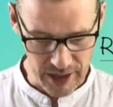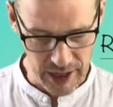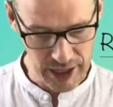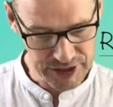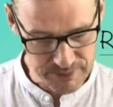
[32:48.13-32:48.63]

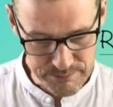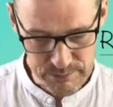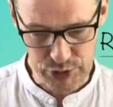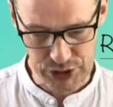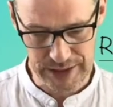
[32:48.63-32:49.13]
at a
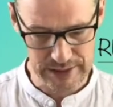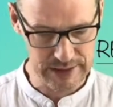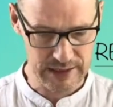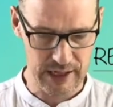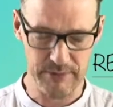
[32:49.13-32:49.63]
much
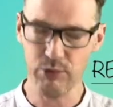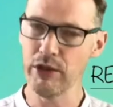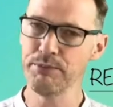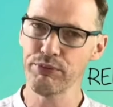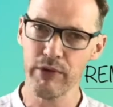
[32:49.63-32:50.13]
needed time and
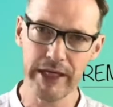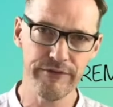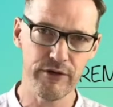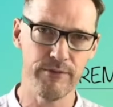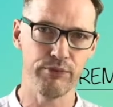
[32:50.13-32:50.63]
we'd
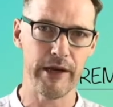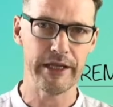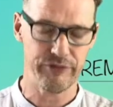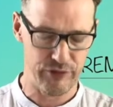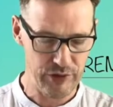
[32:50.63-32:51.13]
prayed for a
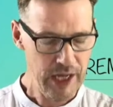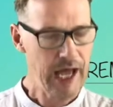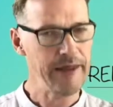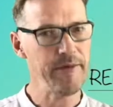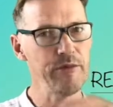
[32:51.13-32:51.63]
breakthrough
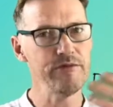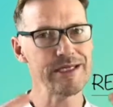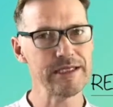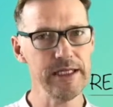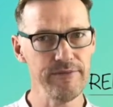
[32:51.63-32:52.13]
and then we
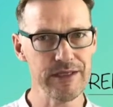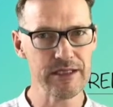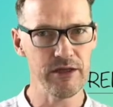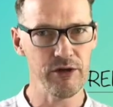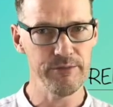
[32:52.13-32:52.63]
received
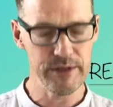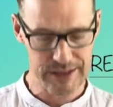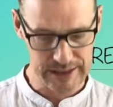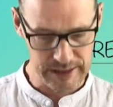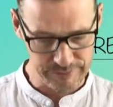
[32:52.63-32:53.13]
this
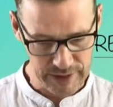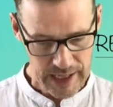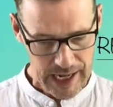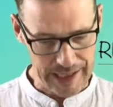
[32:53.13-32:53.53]
anonymous gift.